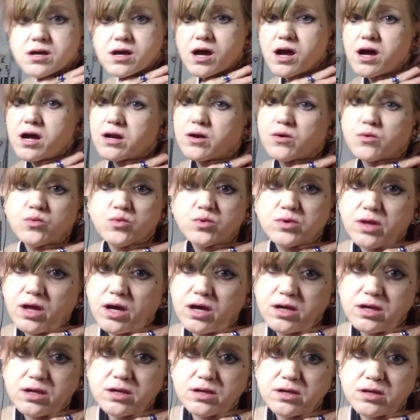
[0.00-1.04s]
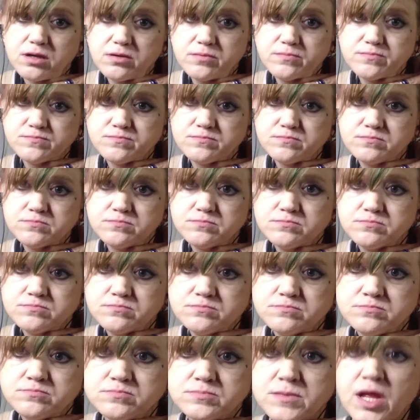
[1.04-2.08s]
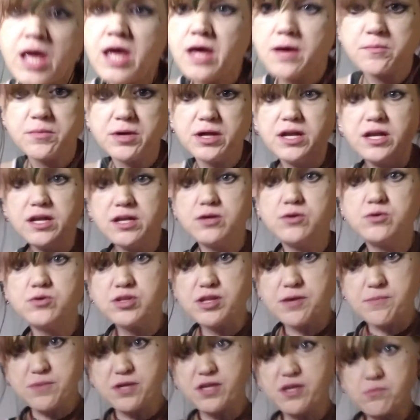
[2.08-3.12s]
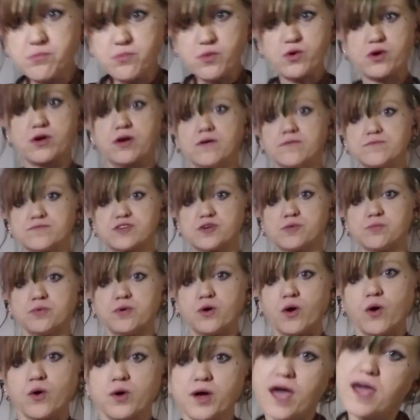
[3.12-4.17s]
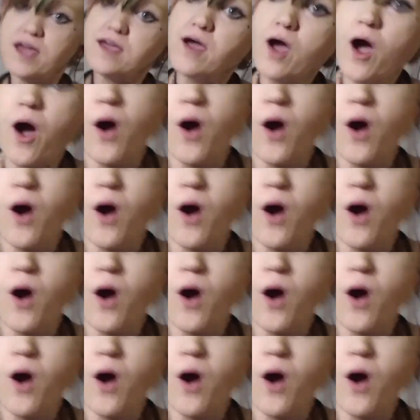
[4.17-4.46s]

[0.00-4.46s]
I don't like it. But anywho, let me get more comfortable. Okay,